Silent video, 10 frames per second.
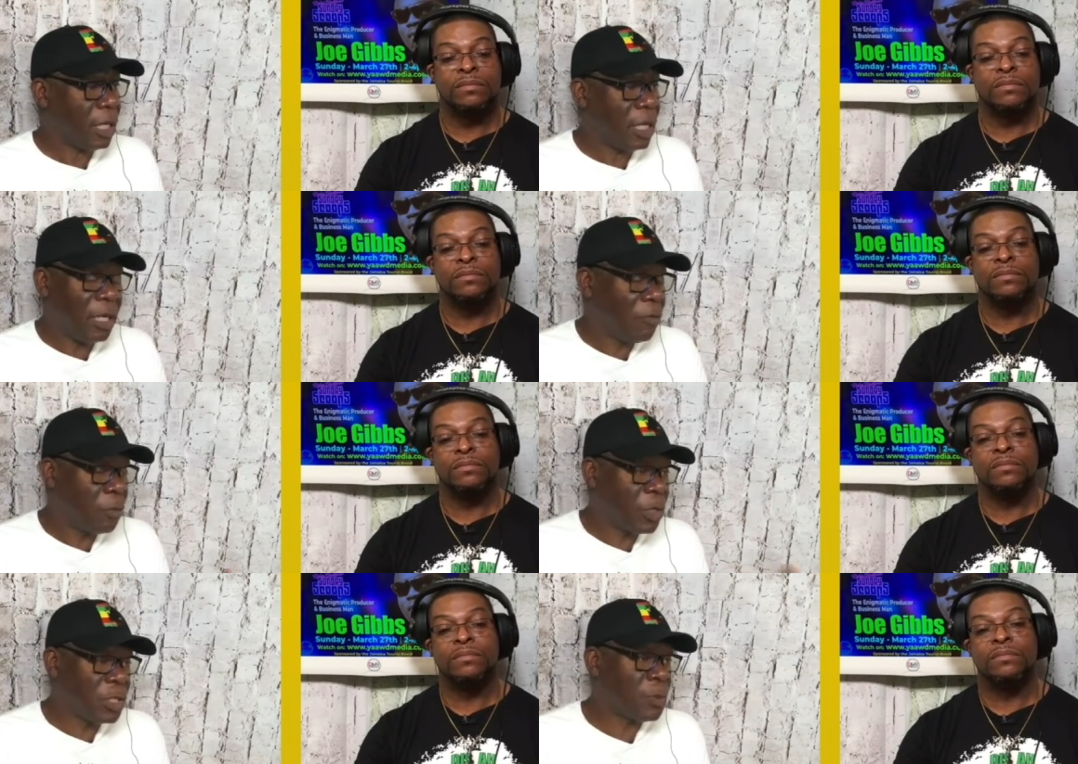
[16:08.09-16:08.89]
Speaker 1: Even
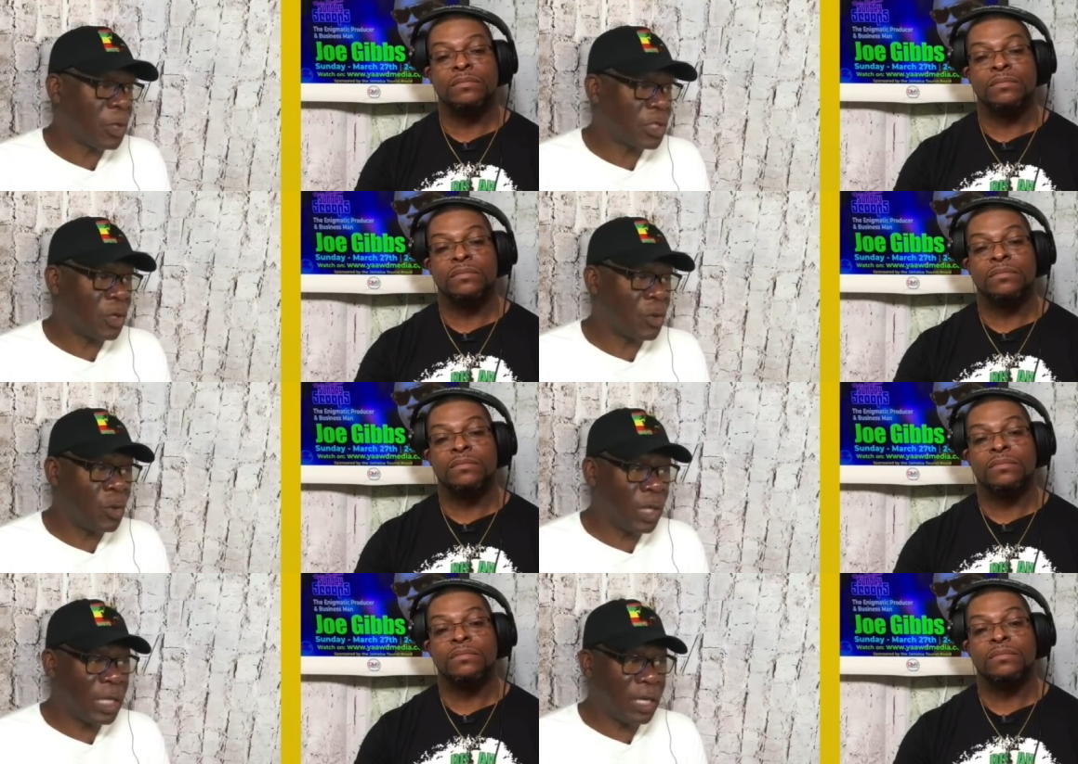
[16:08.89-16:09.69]
Prince Buster
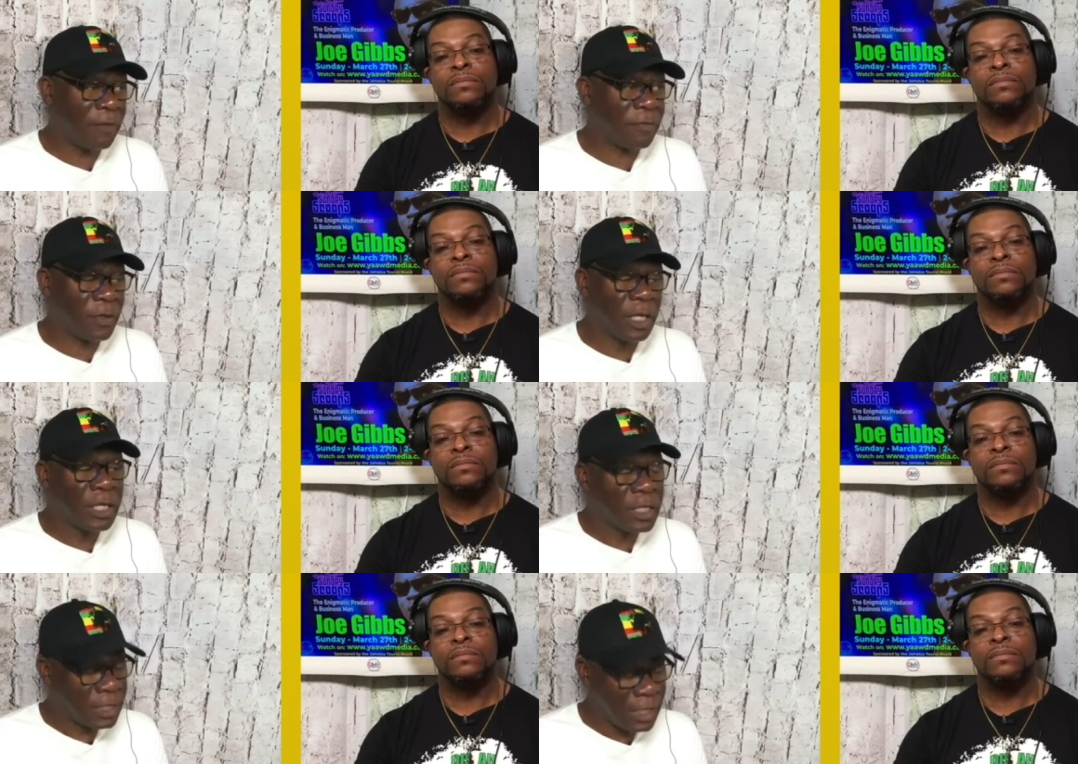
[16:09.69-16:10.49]
who had left,
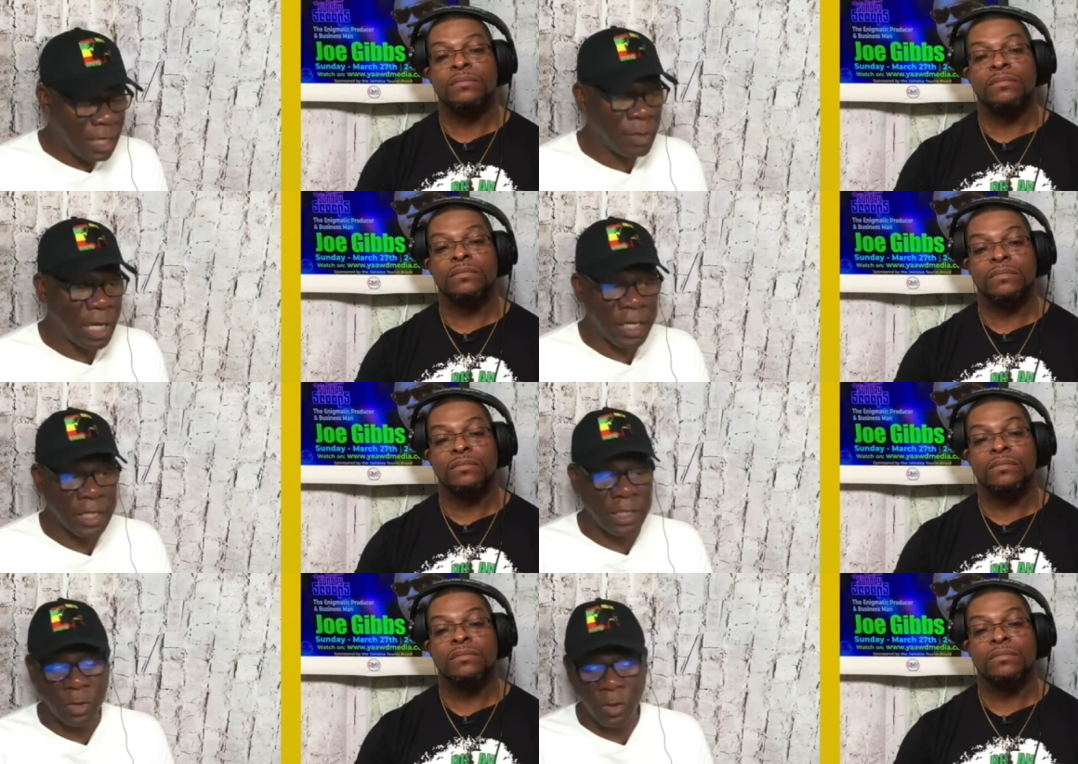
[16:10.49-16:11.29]
same kind of
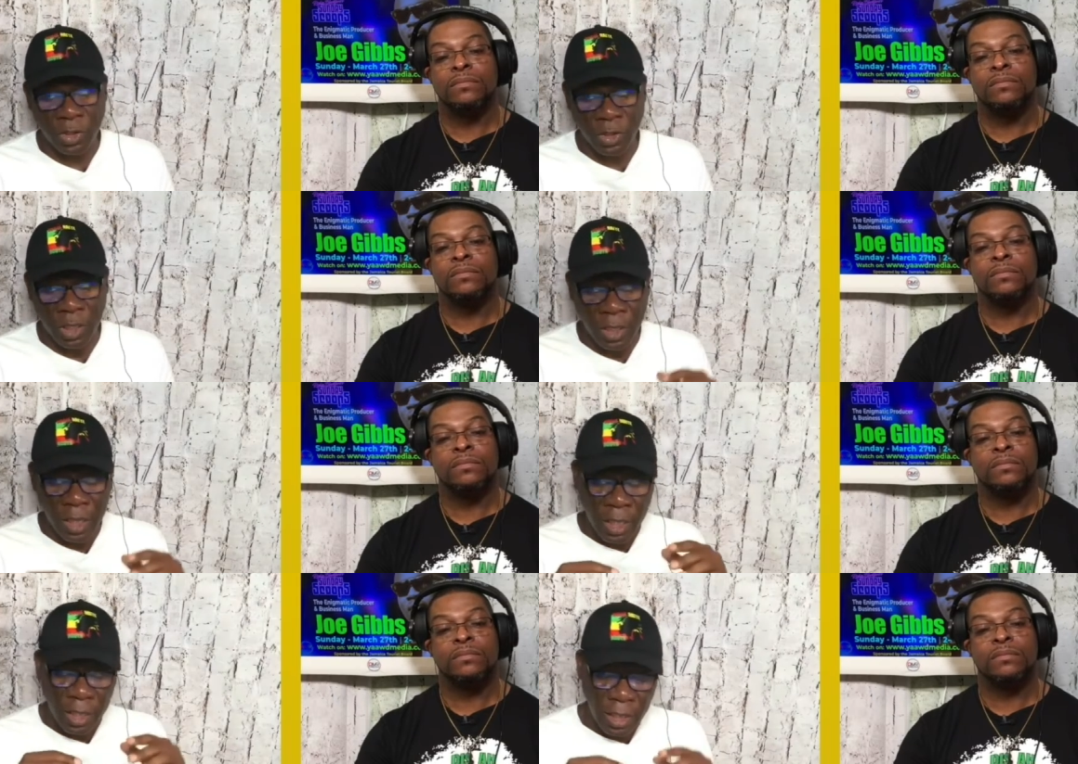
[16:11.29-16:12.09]
situation
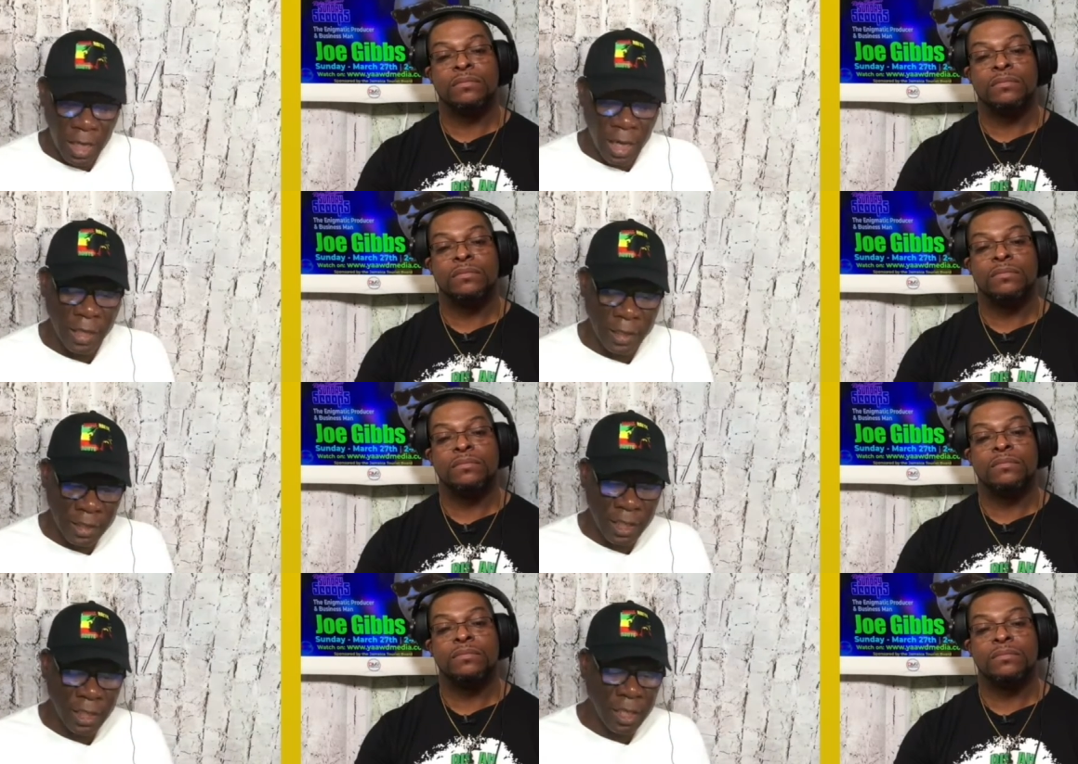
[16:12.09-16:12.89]
the
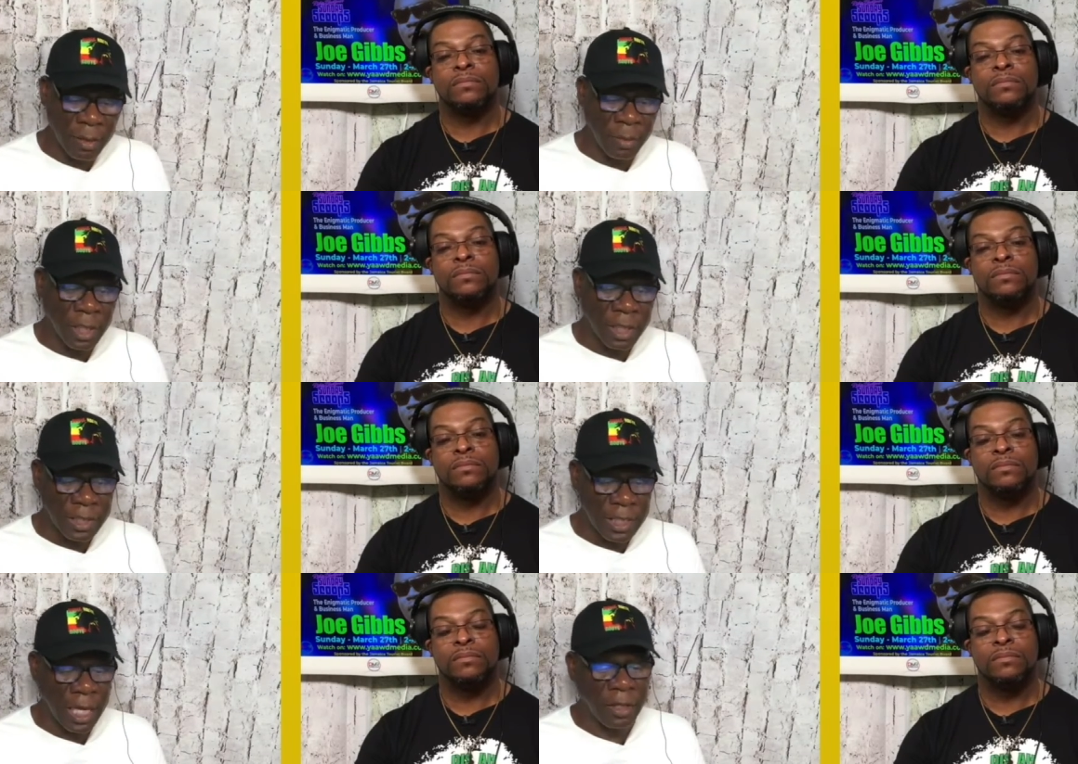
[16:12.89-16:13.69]
artists and them
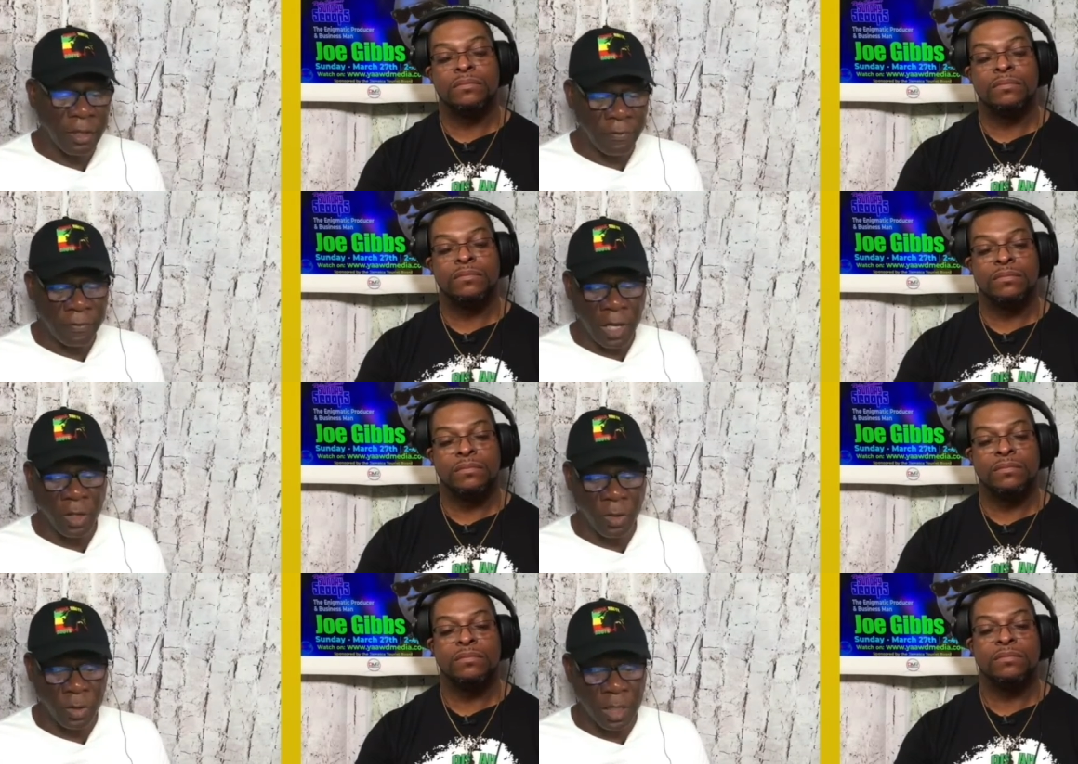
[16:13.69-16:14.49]
started to
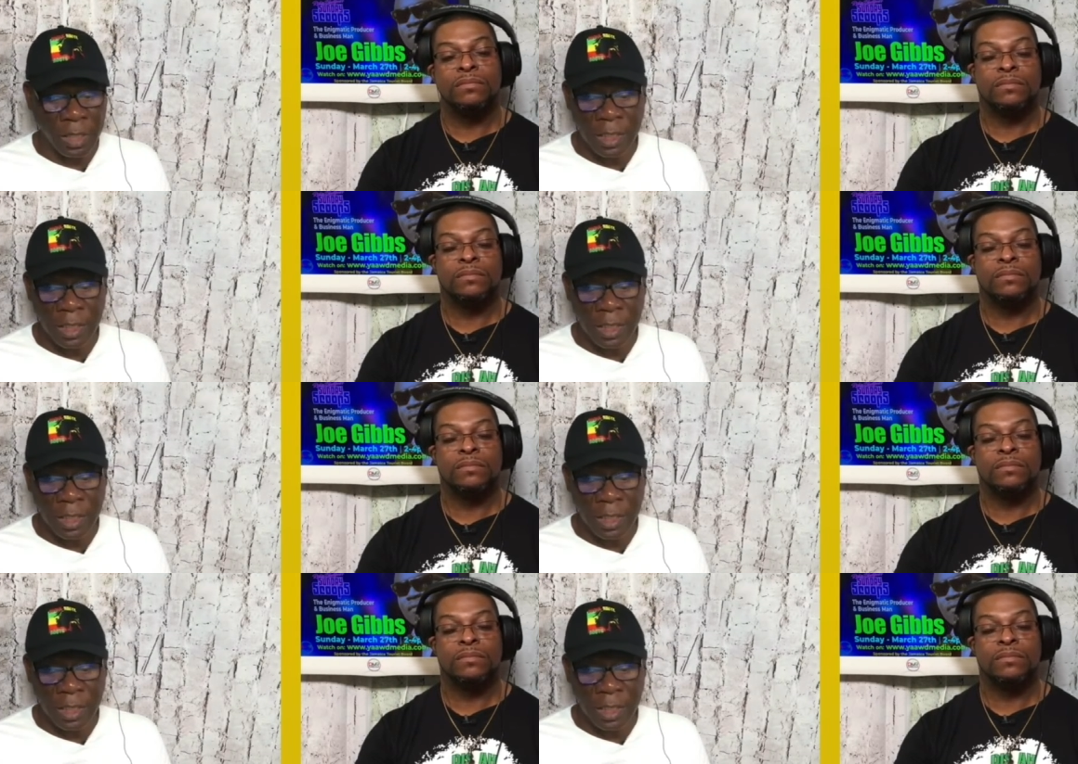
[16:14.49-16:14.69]
fall out. And